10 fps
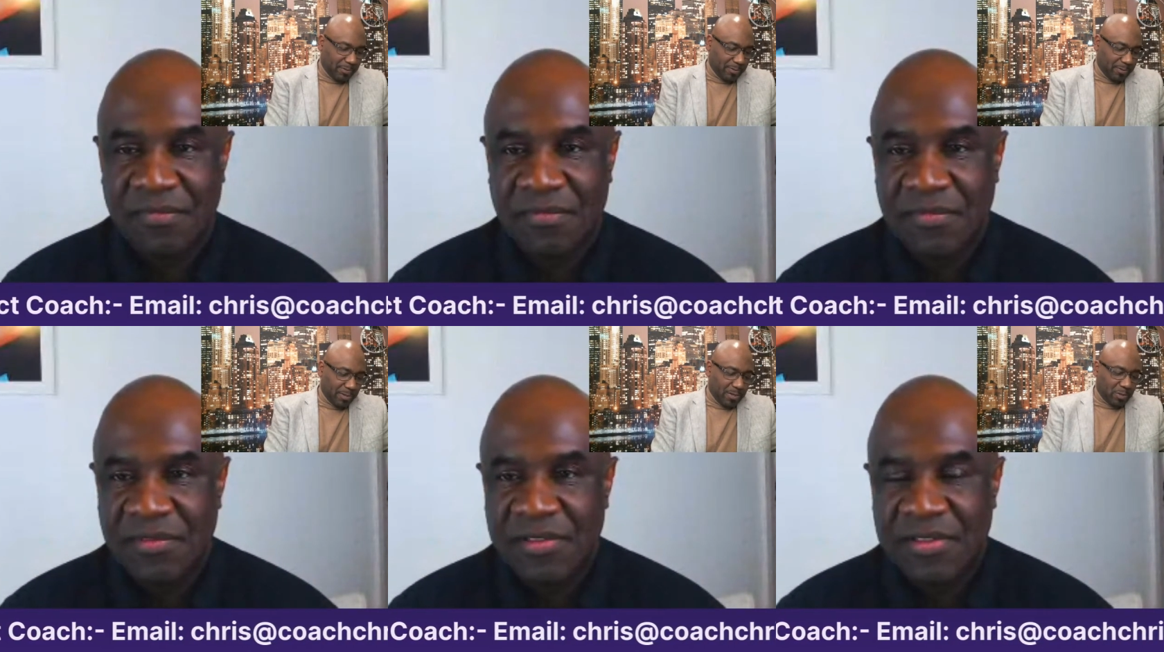
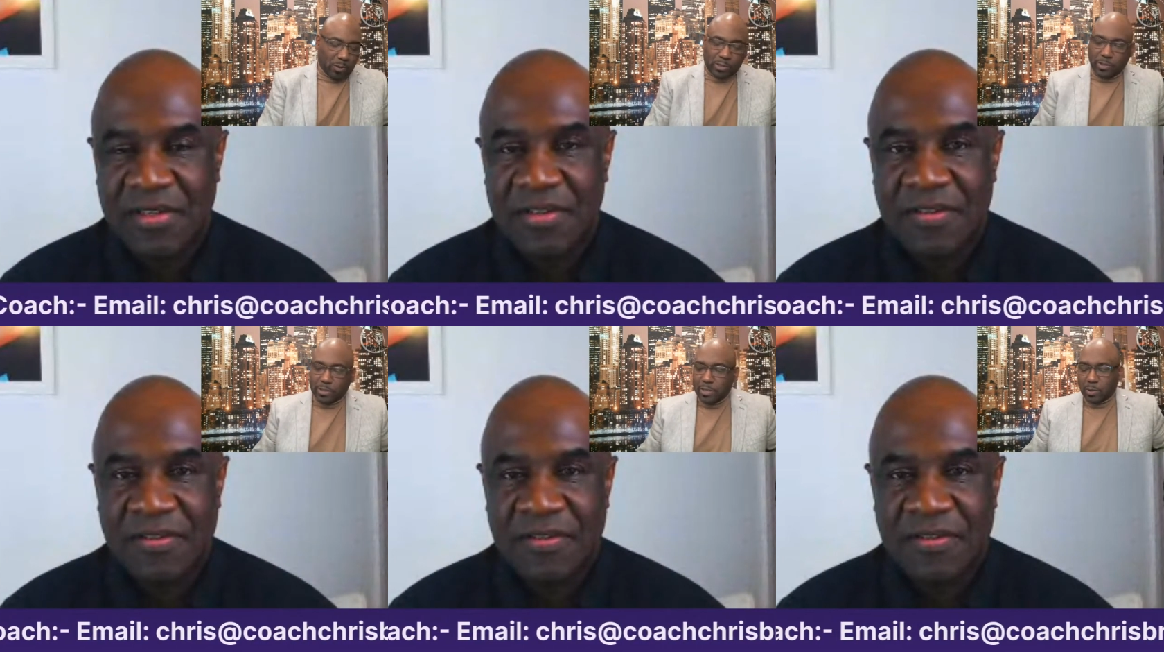Speaker 1: so what you're
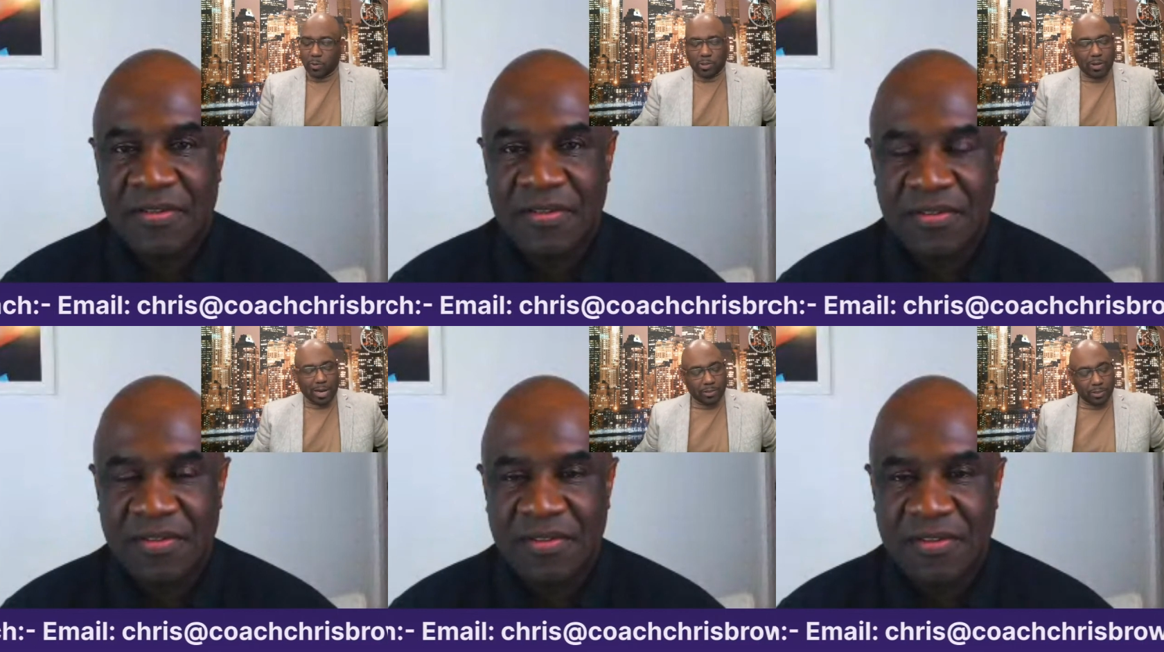so what you're
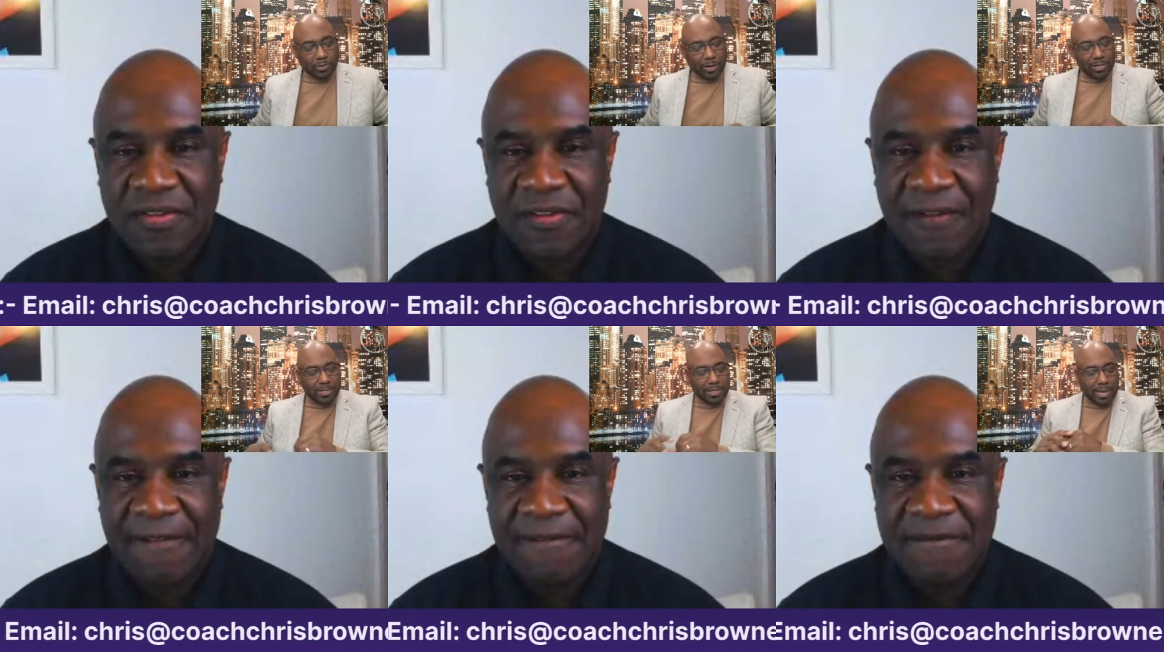actually trying to
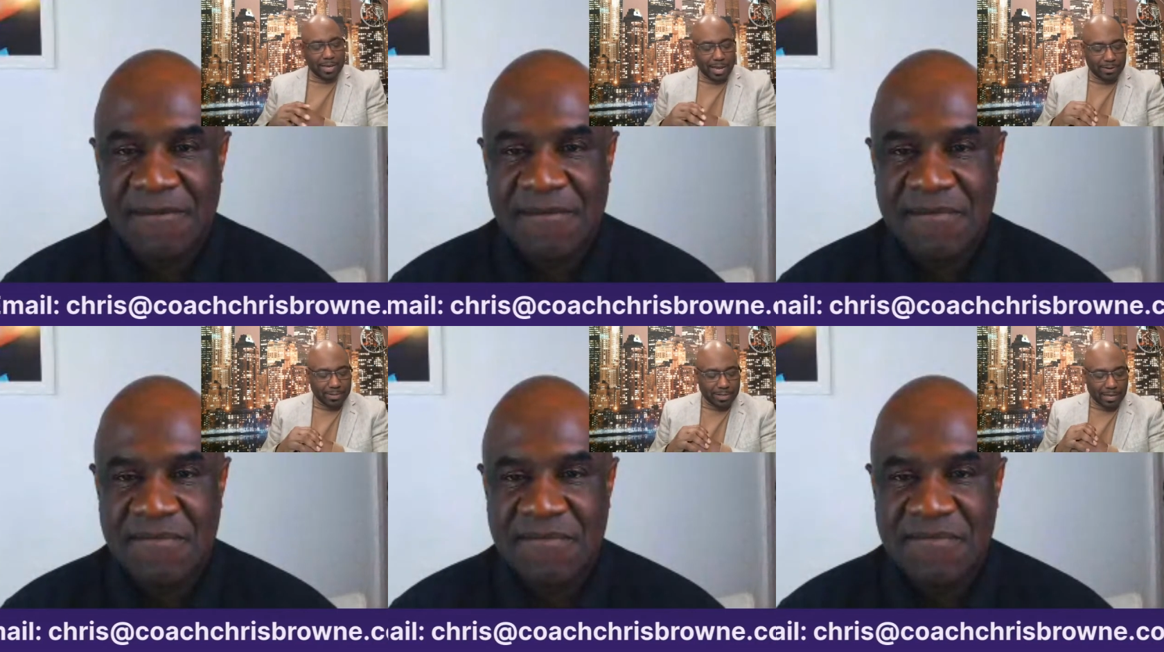say now is that